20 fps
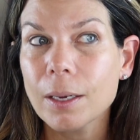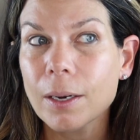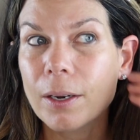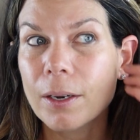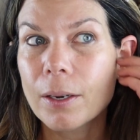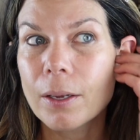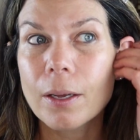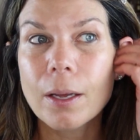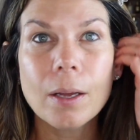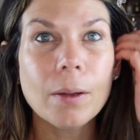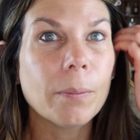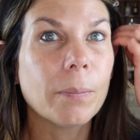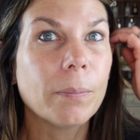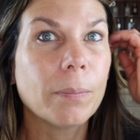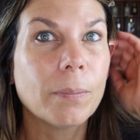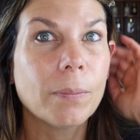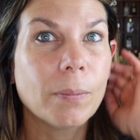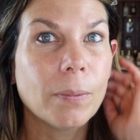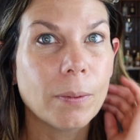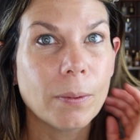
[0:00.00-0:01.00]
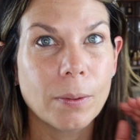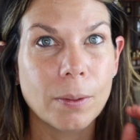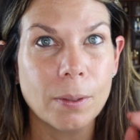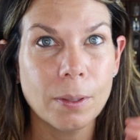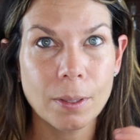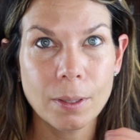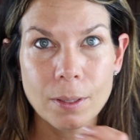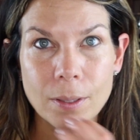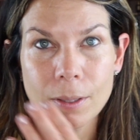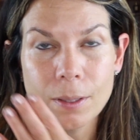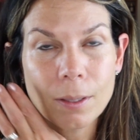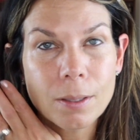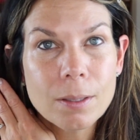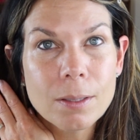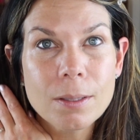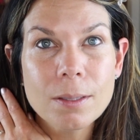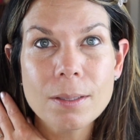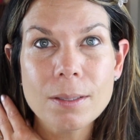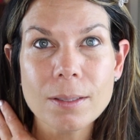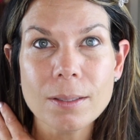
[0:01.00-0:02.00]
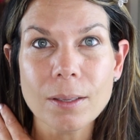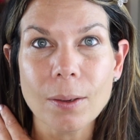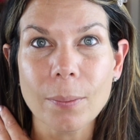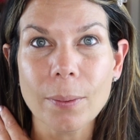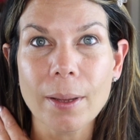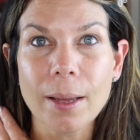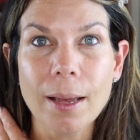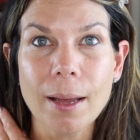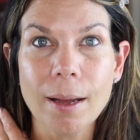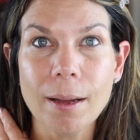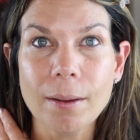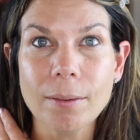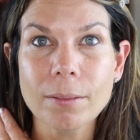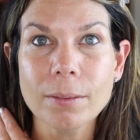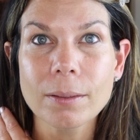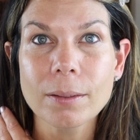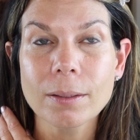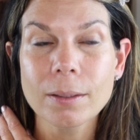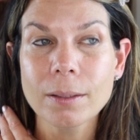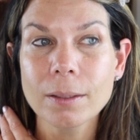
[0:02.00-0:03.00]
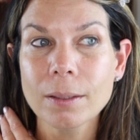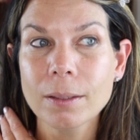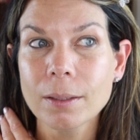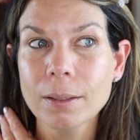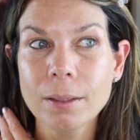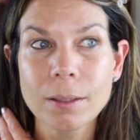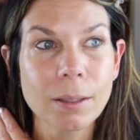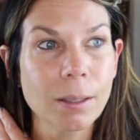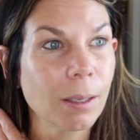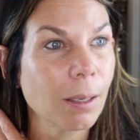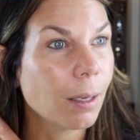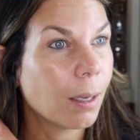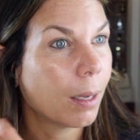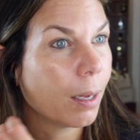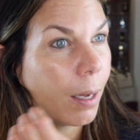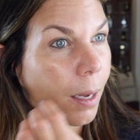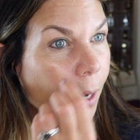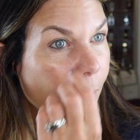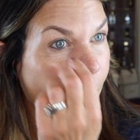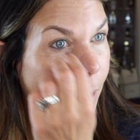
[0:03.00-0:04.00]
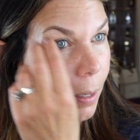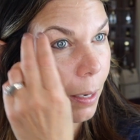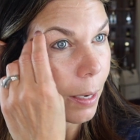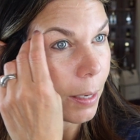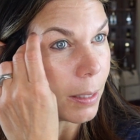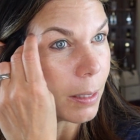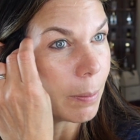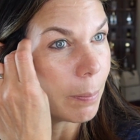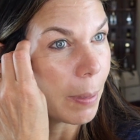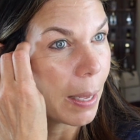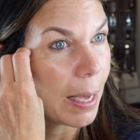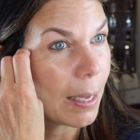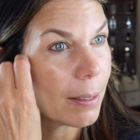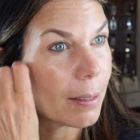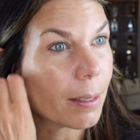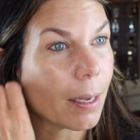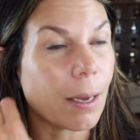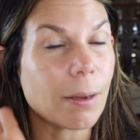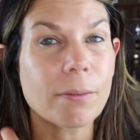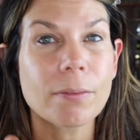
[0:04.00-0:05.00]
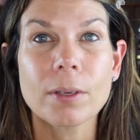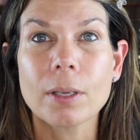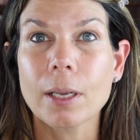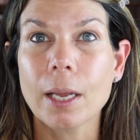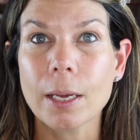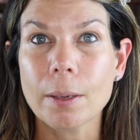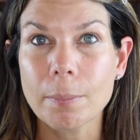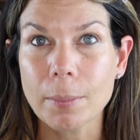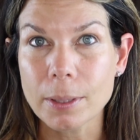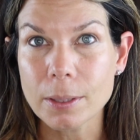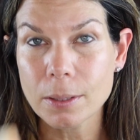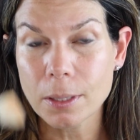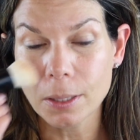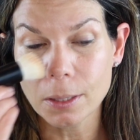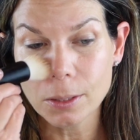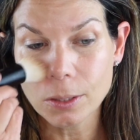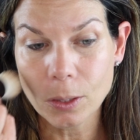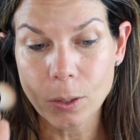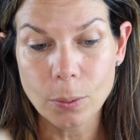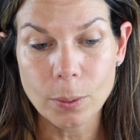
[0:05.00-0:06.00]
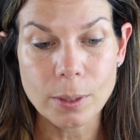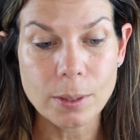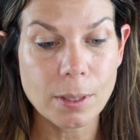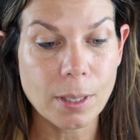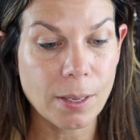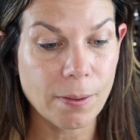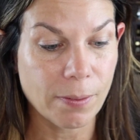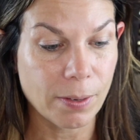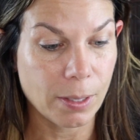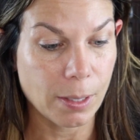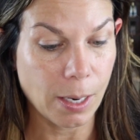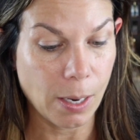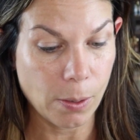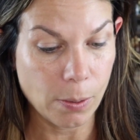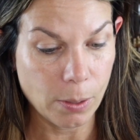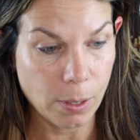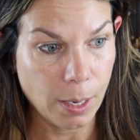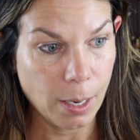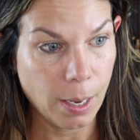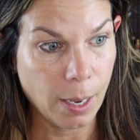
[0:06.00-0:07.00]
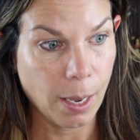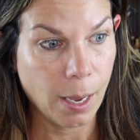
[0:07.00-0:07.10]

There you go. So we have a nice base. I feel like my skin tone is evened out.